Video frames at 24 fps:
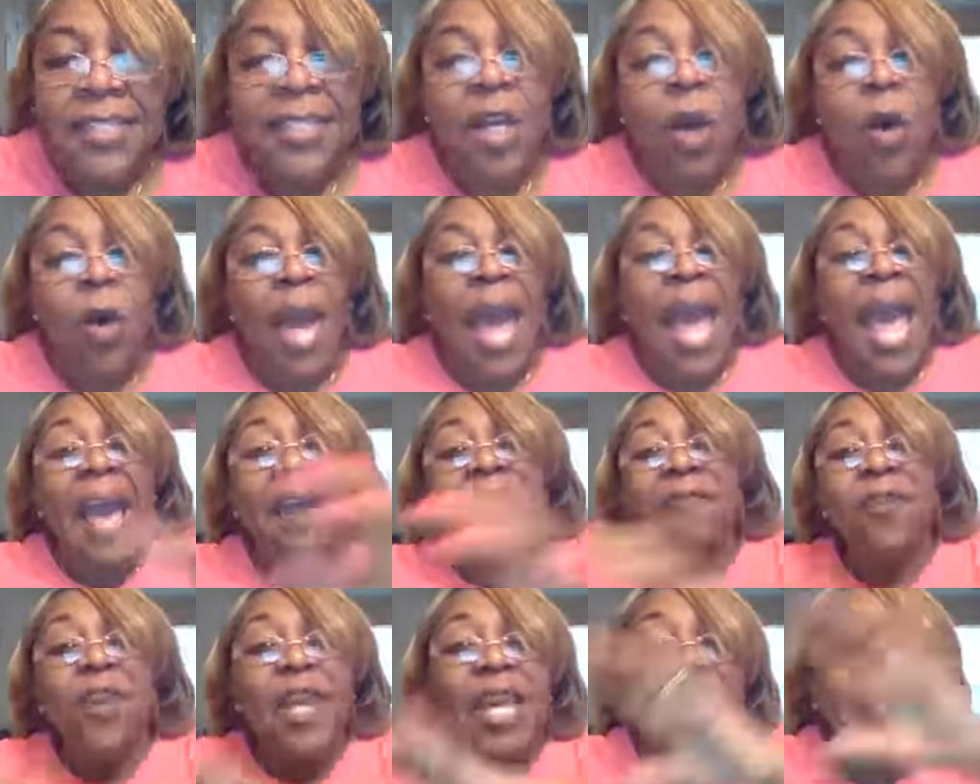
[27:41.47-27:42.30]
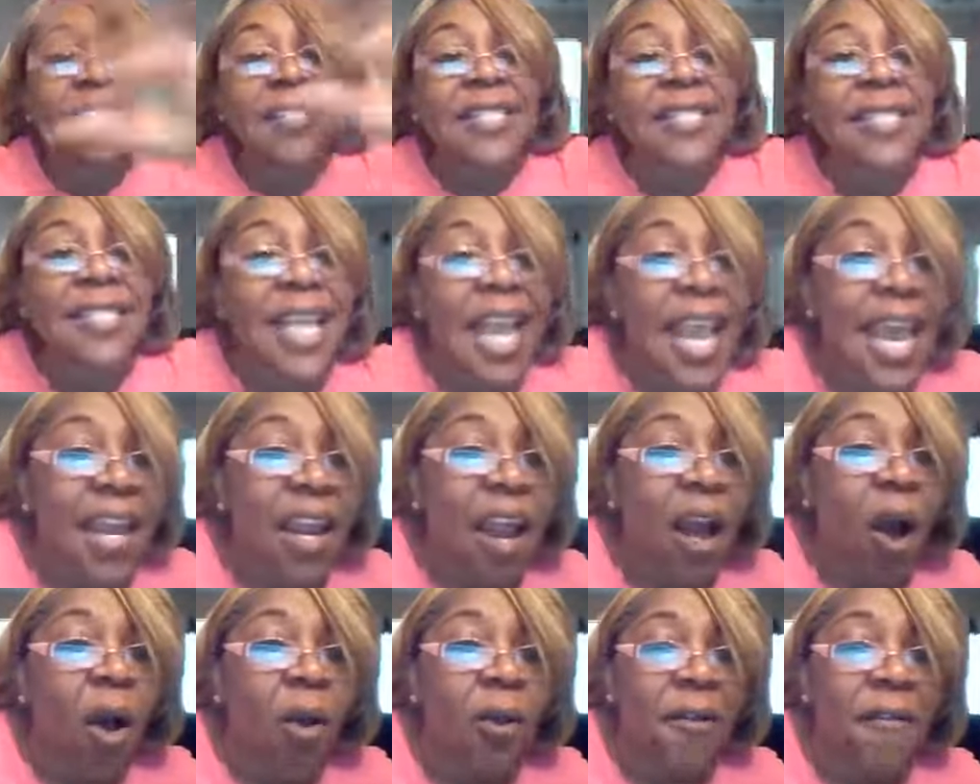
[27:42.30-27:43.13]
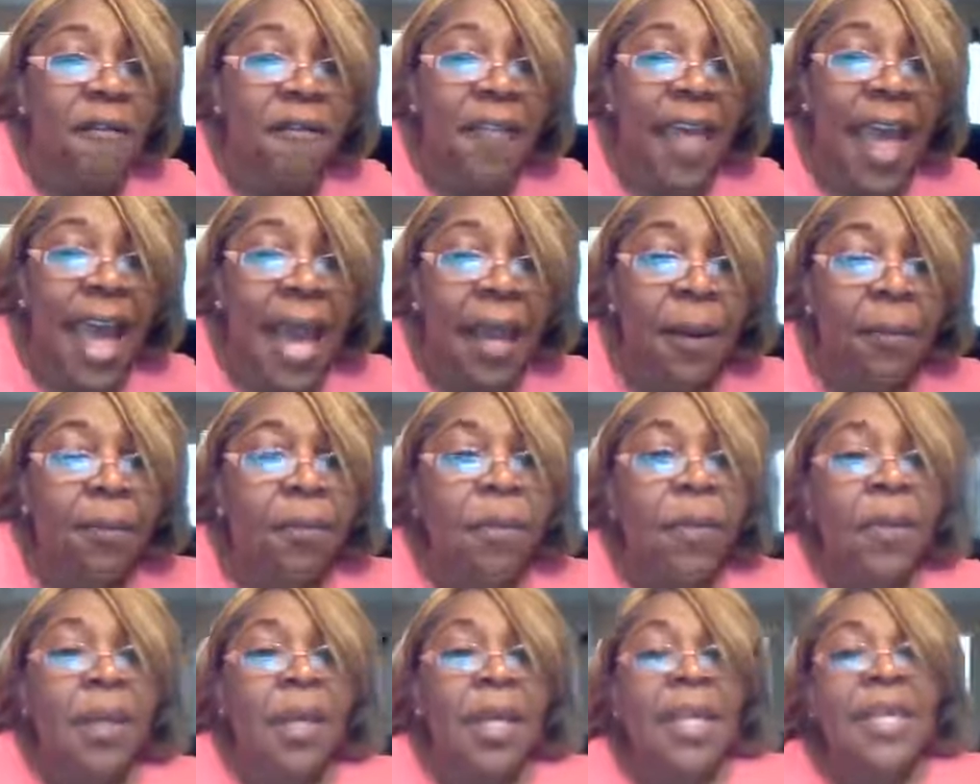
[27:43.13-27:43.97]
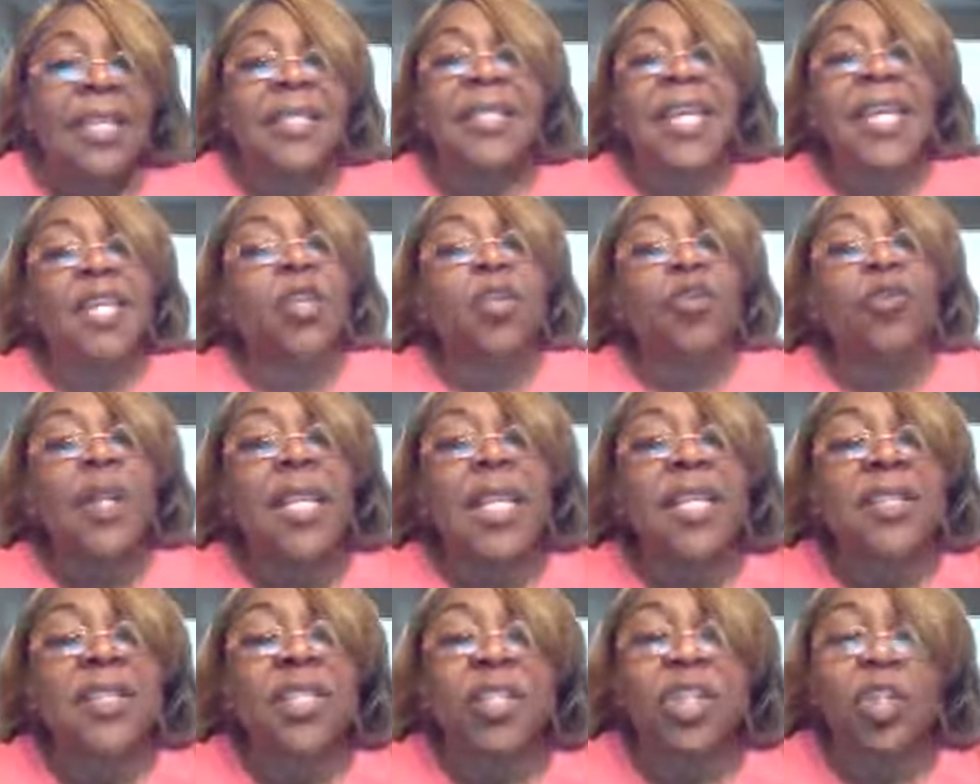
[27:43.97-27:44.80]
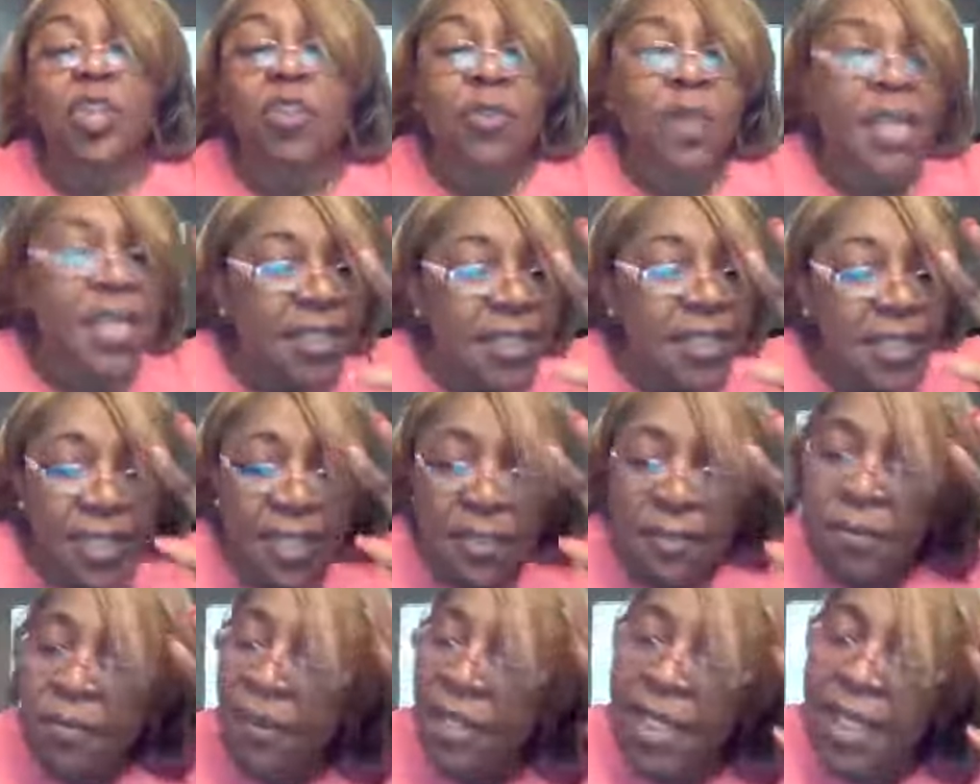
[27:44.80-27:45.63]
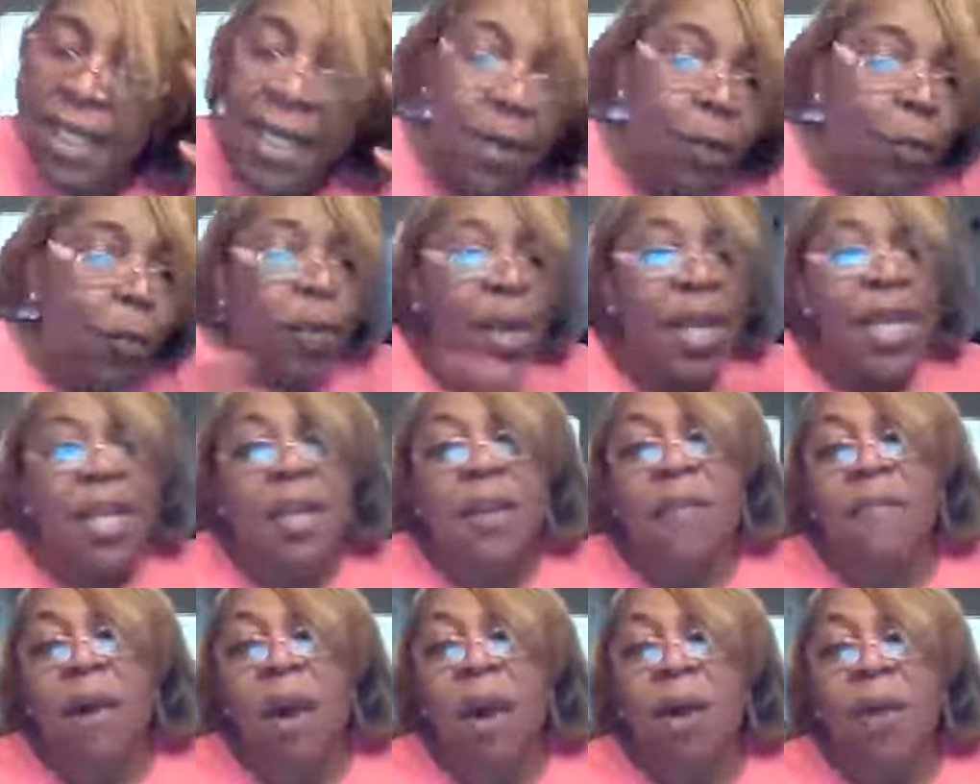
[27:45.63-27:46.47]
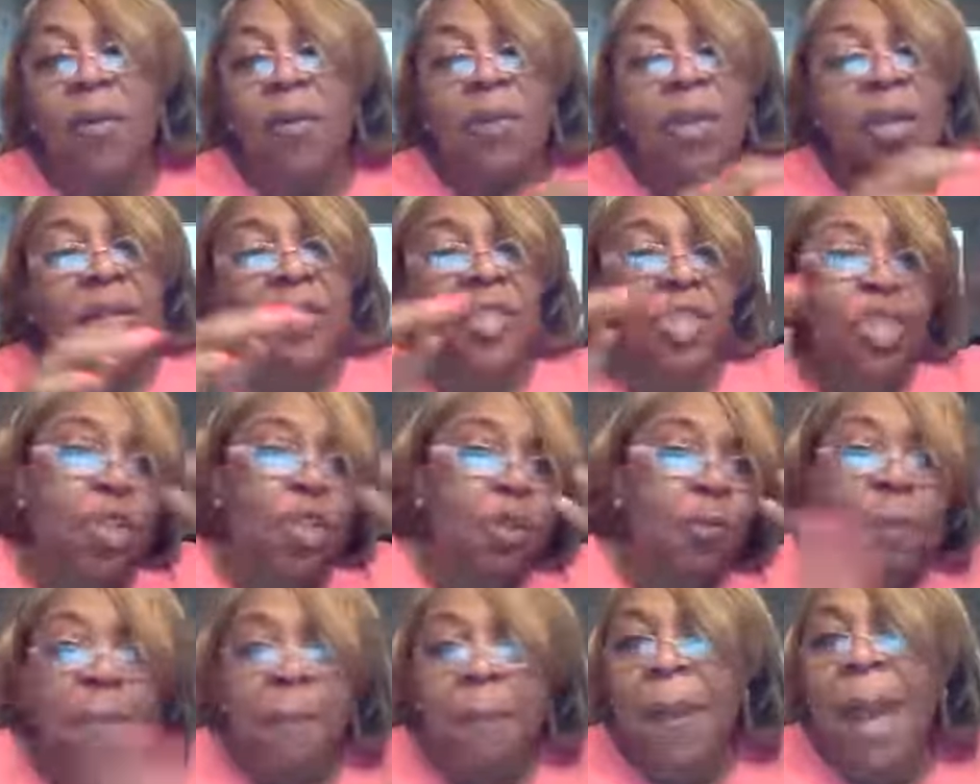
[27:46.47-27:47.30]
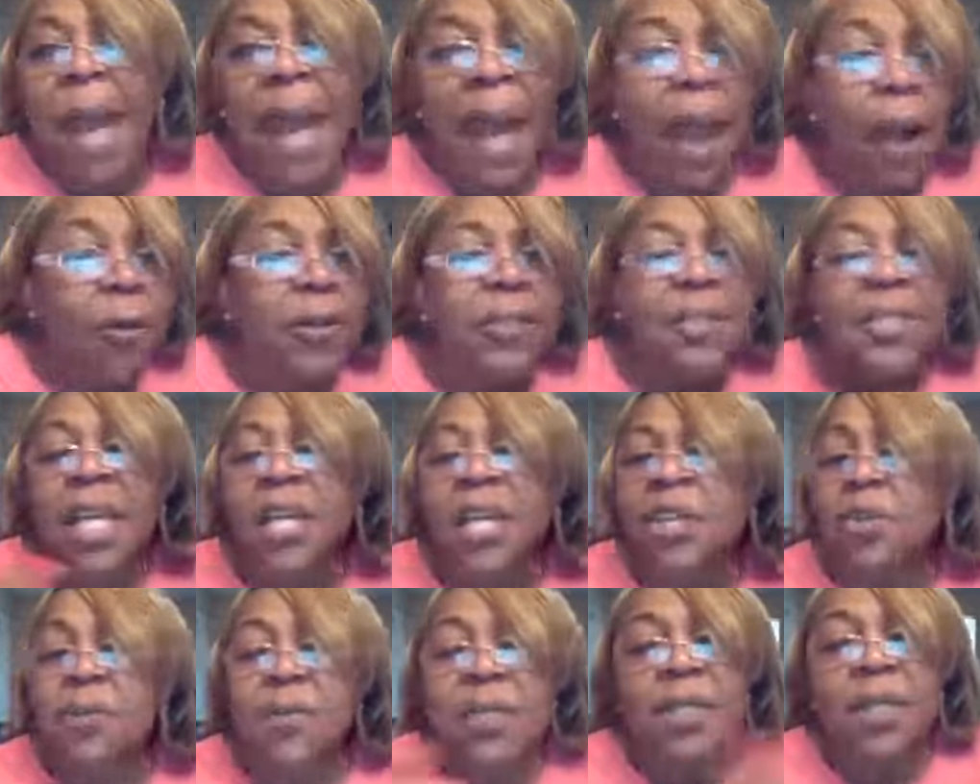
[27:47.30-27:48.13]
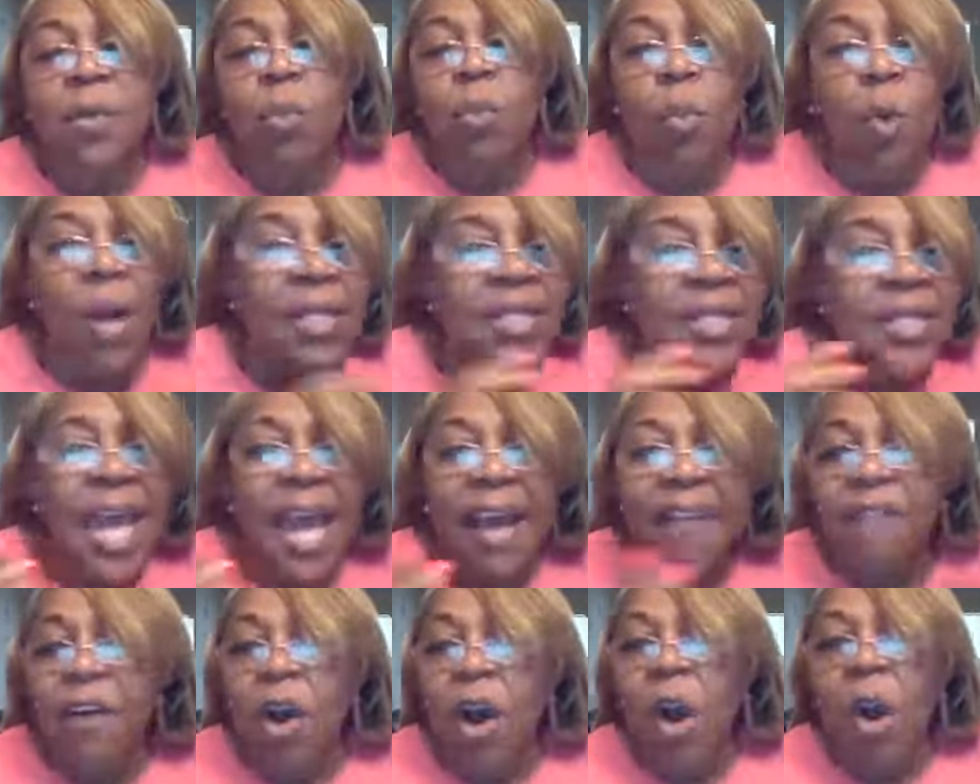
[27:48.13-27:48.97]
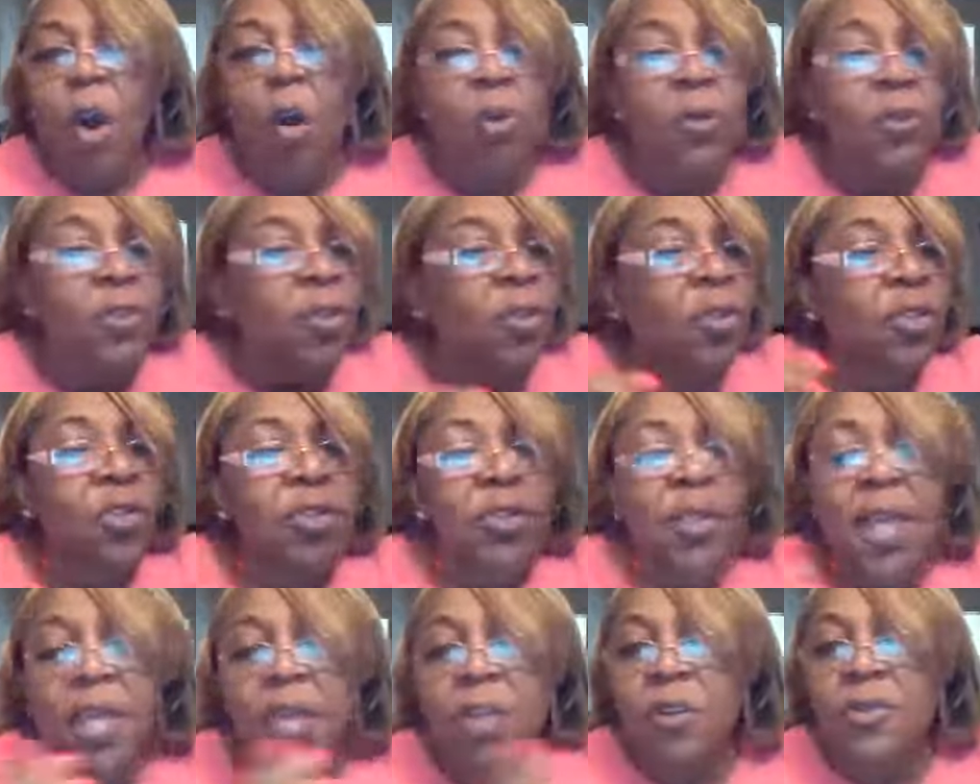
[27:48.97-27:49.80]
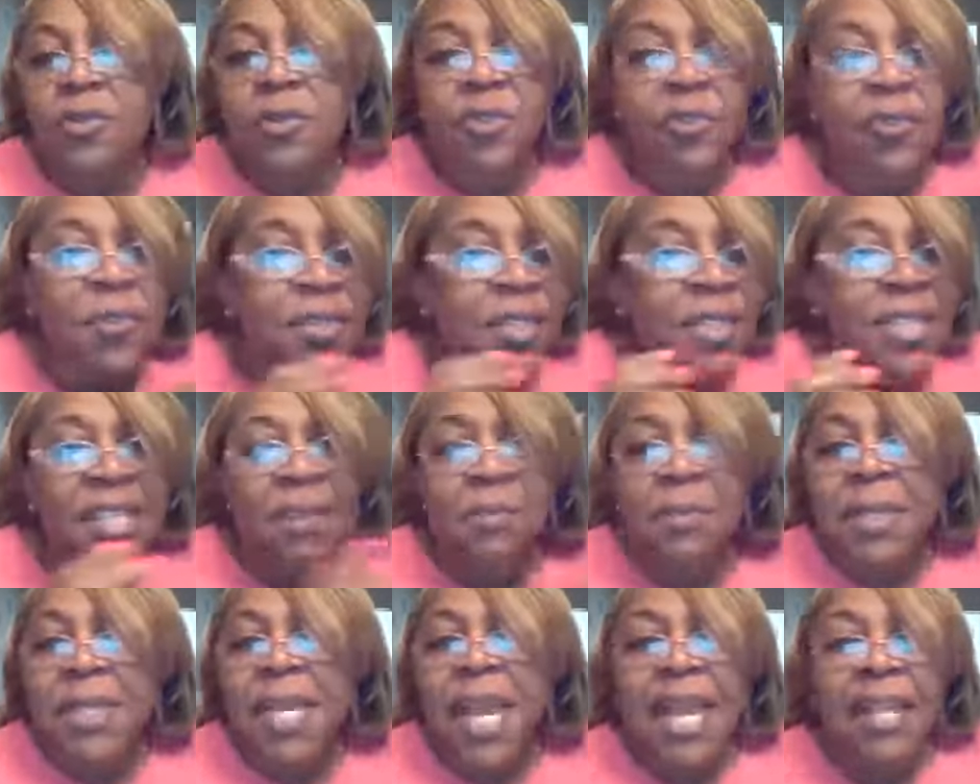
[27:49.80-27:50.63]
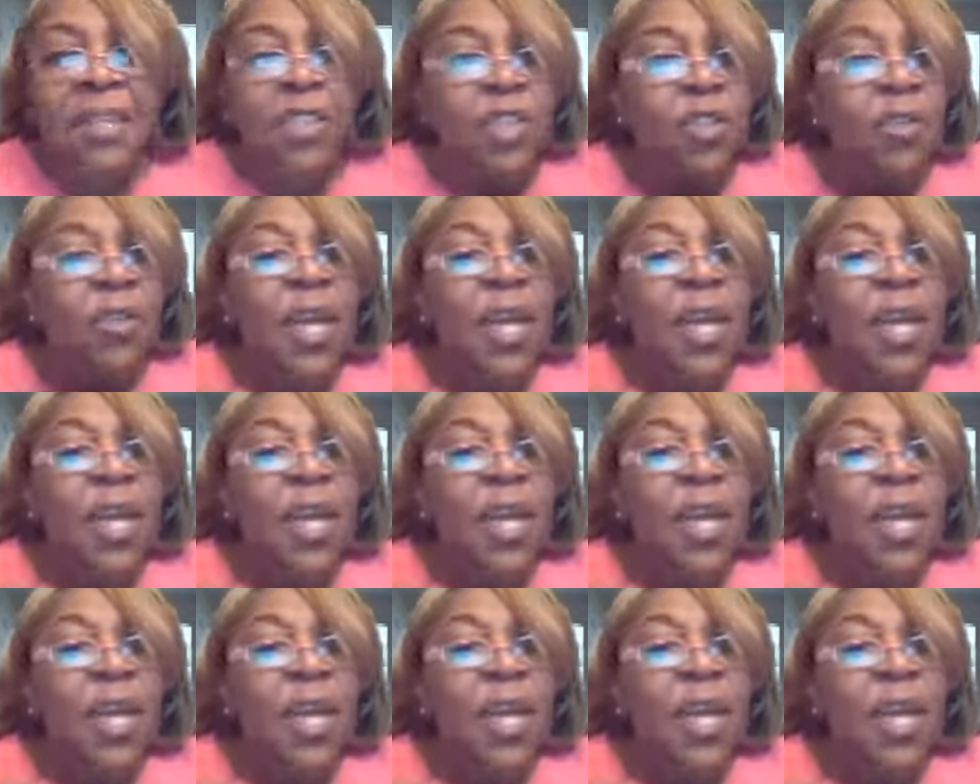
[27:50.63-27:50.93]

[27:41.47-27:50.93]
So after he said all of that, he said you need to you need to get rid of all the superpowers that used to once have a hold on you that used to intimidate